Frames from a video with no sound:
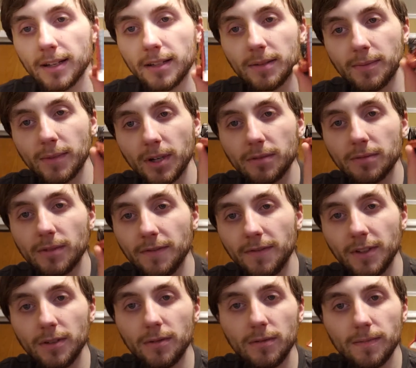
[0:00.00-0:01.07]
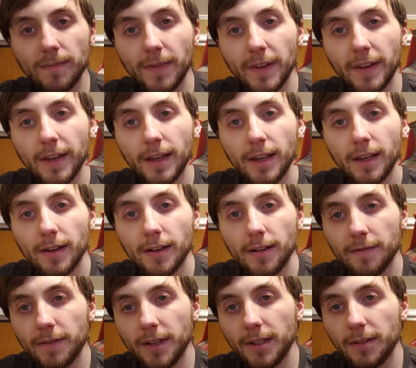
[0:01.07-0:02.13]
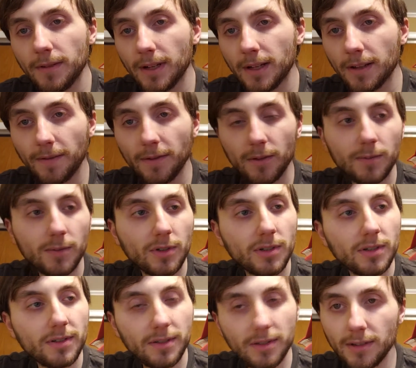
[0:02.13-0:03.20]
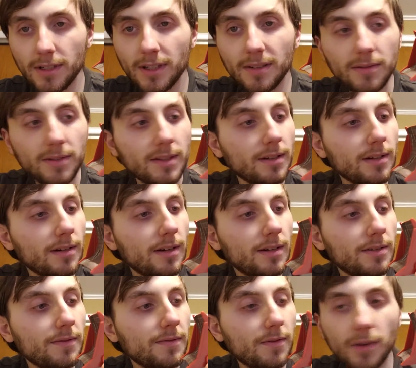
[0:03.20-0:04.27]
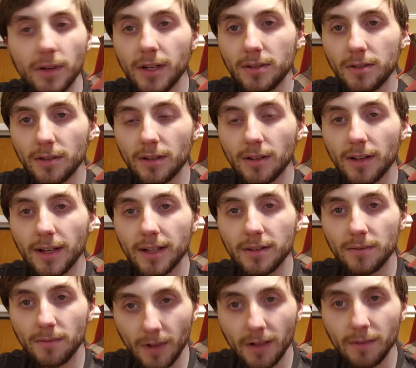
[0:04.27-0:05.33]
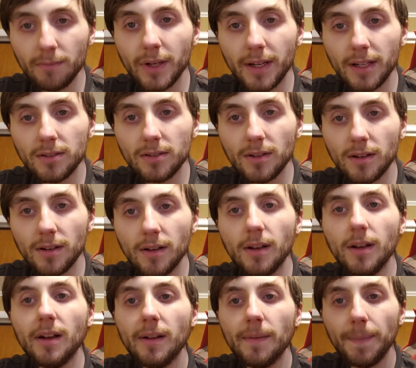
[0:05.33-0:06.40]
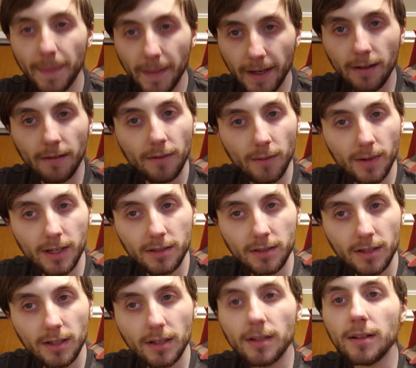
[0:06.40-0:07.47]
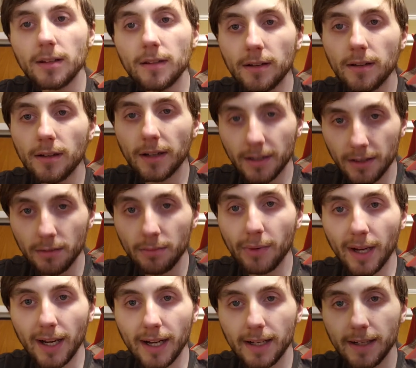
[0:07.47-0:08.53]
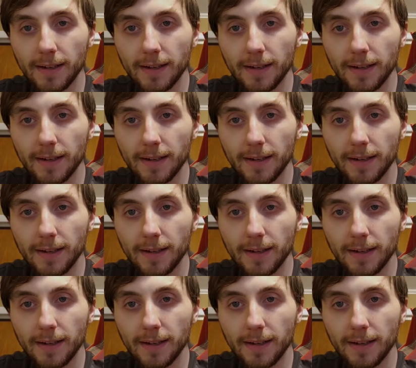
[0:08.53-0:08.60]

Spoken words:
is my review of the Transformers Studio Series Voyager class Rampage. Thank you for watching, and goodbye.